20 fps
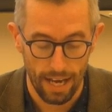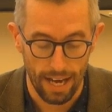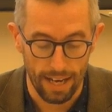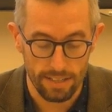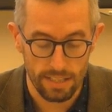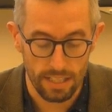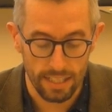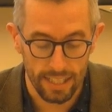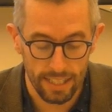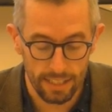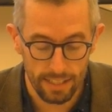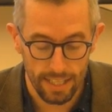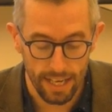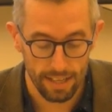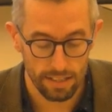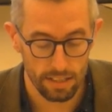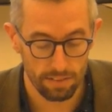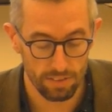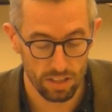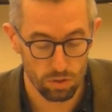As an
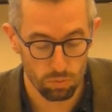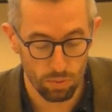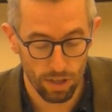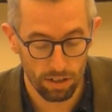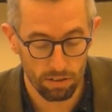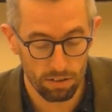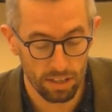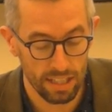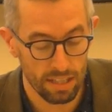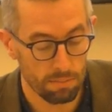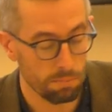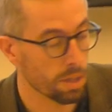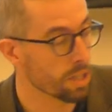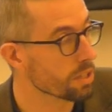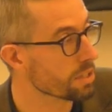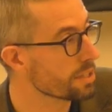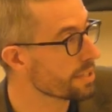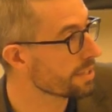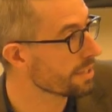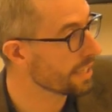index of its rarity in
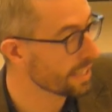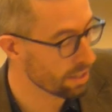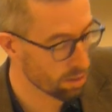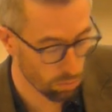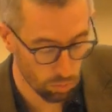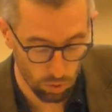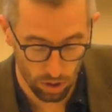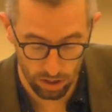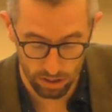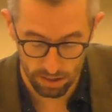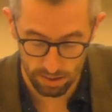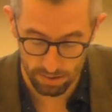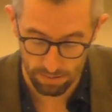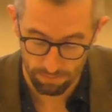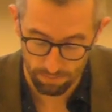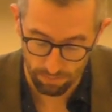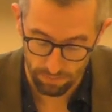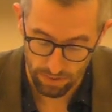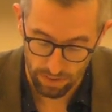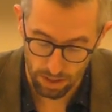Marx's later works,
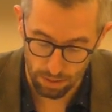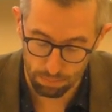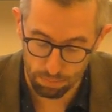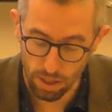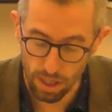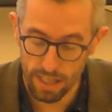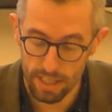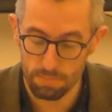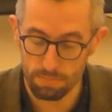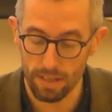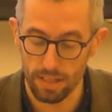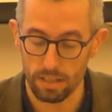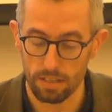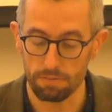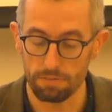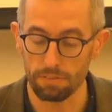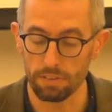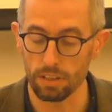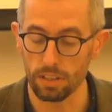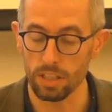the prospect of
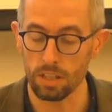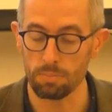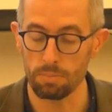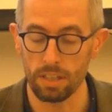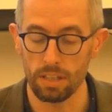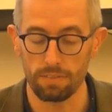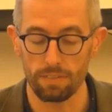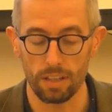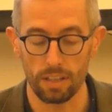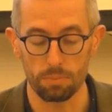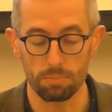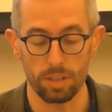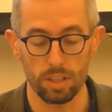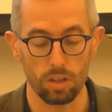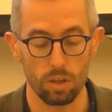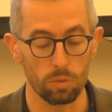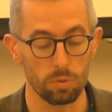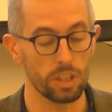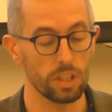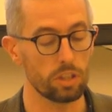full human development
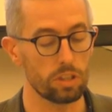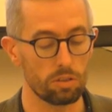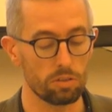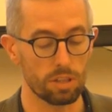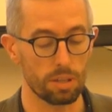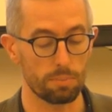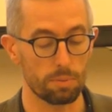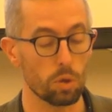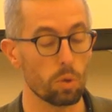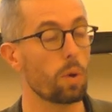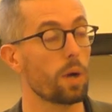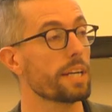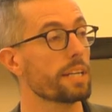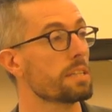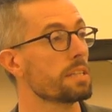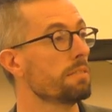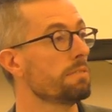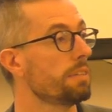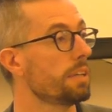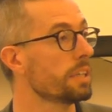only shows up
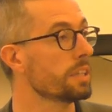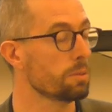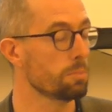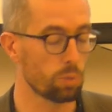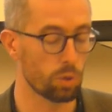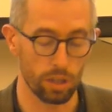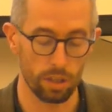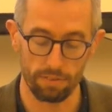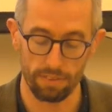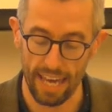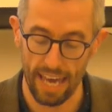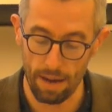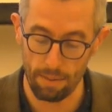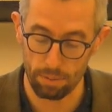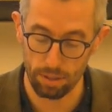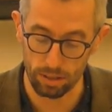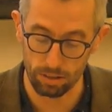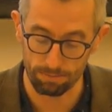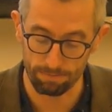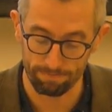twice in volume one of
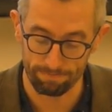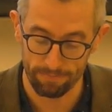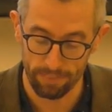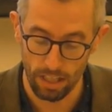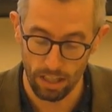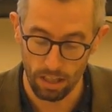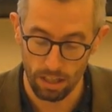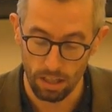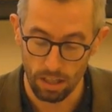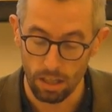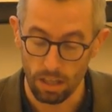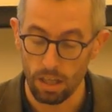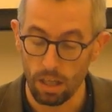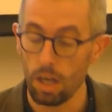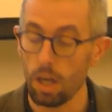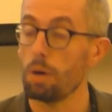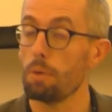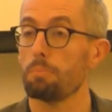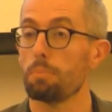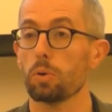Capital.
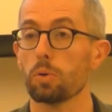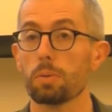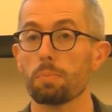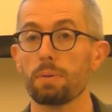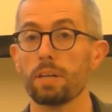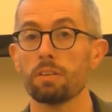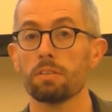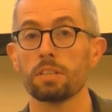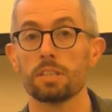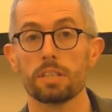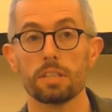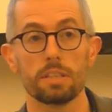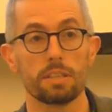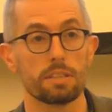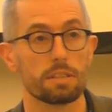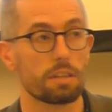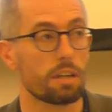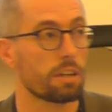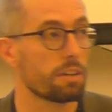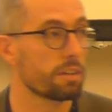Both
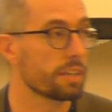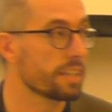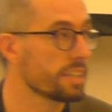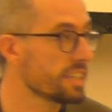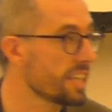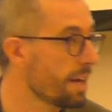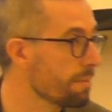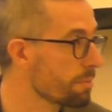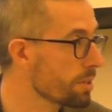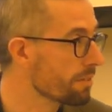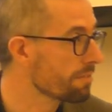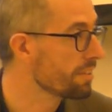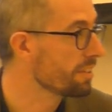appearances are in chapter